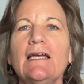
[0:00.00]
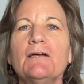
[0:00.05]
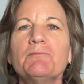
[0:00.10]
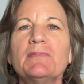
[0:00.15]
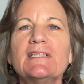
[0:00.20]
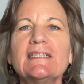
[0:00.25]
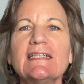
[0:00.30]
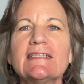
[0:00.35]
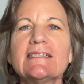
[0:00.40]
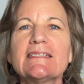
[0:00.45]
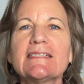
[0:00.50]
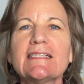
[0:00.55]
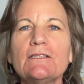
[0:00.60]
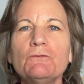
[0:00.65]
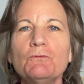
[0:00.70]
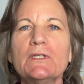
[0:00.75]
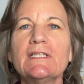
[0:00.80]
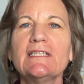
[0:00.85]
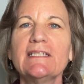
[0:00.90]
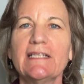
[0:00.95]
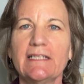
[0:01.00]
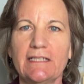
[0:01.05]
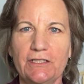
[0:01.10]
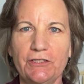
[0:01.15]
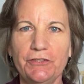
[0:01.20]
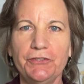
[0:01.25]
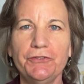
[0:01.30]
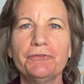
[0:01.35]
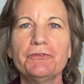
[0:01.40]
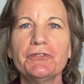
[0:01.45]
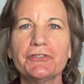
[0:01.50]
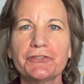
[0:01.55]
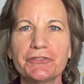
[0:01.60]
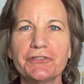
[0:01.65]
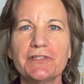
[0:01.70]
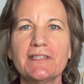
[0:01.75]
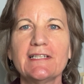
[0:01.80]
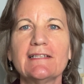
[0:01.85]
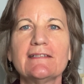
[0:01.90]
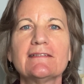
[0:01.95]
But let's say one day you learn
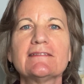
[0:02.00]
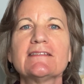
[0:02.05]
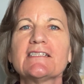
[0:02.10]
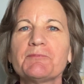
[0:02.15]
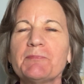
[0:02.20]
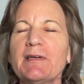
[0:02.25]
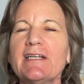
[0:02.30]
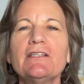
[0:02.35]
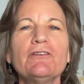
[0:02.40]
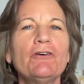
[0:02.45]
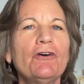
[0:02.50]
that despite